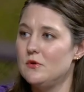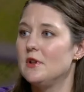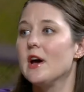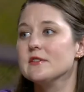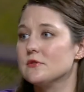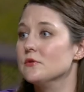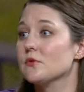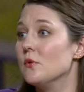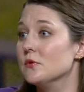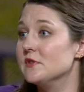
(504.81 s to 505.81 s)
utilize
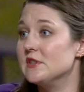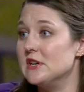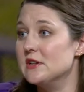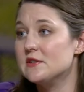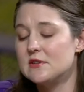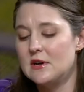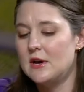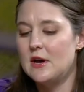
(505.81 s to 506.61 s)
those old seeds.